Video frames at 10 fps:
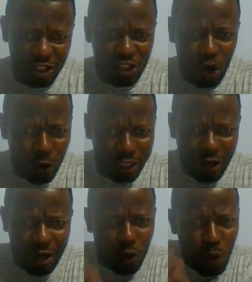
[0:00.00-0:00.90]
just go out
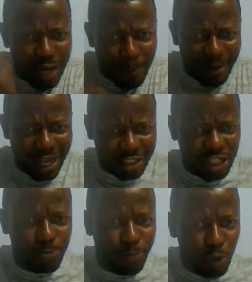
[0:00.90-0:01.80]
there and hold a plant
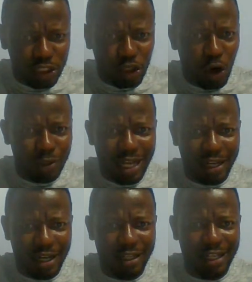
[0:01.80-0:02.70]
and pull it out
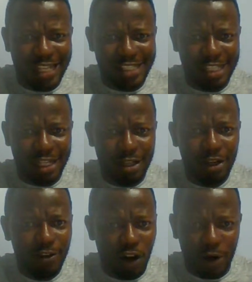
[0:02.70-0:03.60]
like an elastic
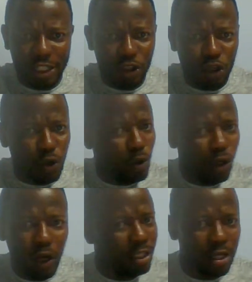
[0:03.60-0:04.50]
for it to grow.
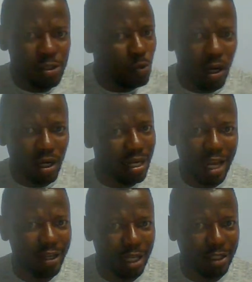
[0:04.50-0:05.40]
No, it doesn't work
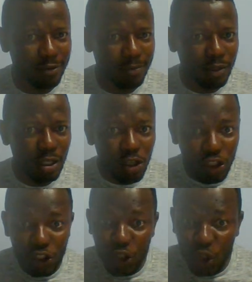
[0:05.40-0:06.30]
like that.
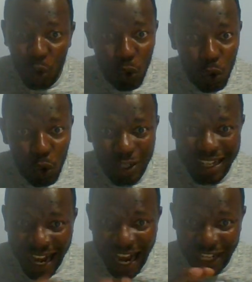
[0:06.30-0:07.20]
You
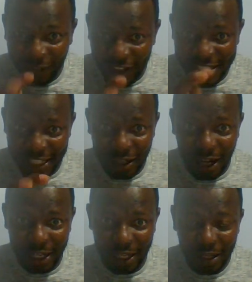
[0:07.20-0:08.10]
can't
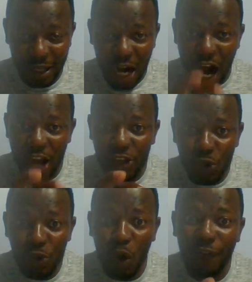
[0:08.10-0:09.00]
physically,
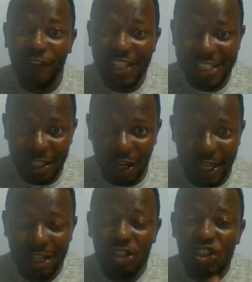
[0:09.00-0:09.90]
you don't
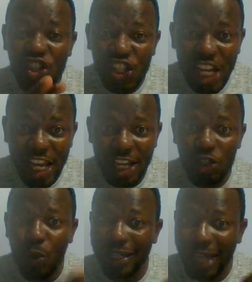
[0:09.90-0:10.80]
physically
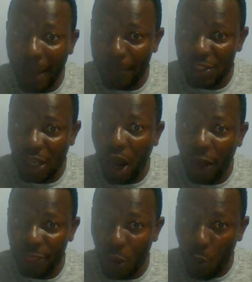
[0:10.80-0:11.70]
change what happens
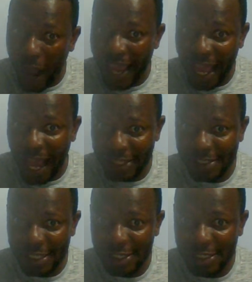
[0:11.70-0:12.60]
on the
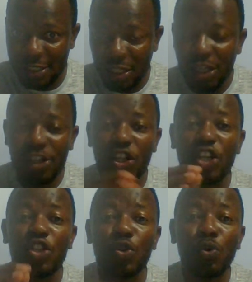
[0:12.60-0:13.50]
y-axis.
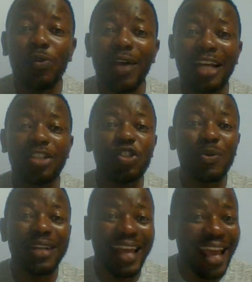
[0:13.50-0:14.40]
You do that
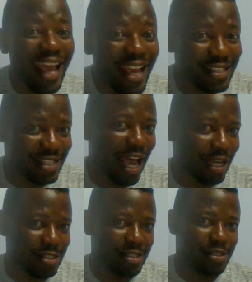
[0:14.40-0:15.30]
to the
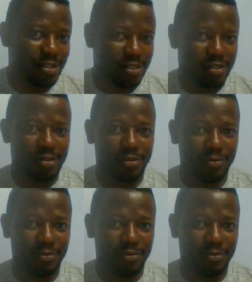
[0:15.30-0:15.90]
x-axis.